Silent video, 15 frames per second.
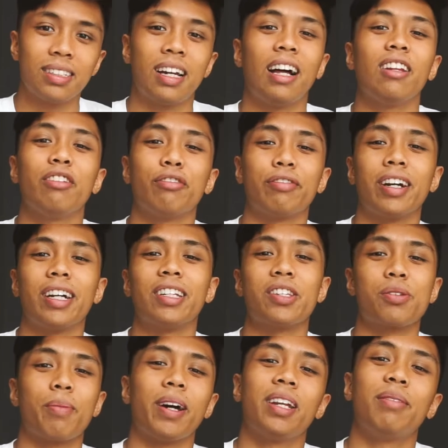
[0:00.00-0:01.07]
Hello
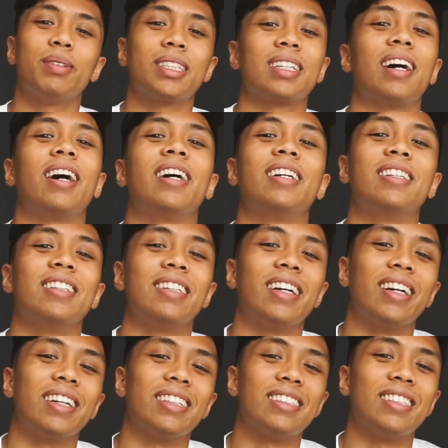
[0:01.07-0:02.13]
friends, my name is Kyle
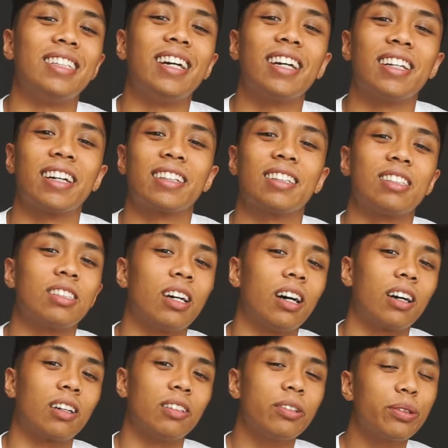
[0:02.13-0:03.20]
and today I'd like to
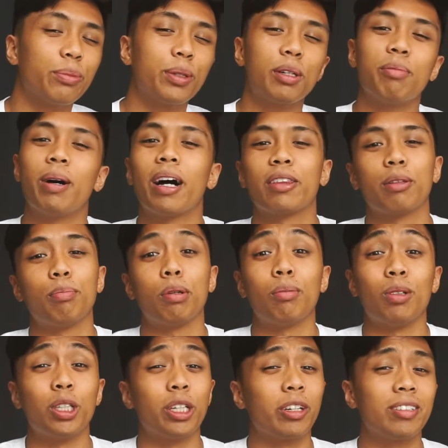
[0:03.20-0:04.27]
talk a little bit about the
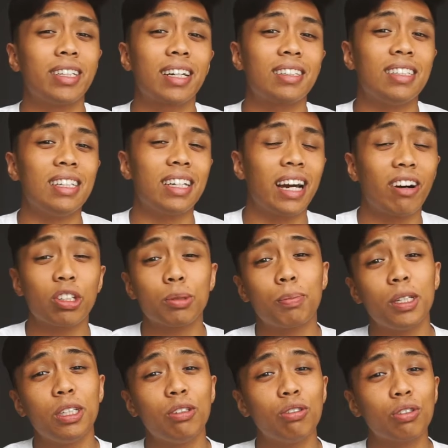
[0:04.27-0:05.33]
Pomodoro technique, how it's
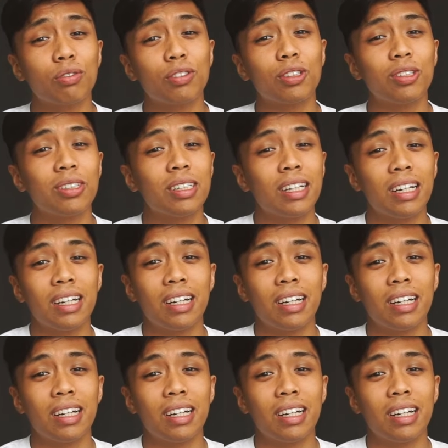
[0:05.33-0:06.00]
been useful.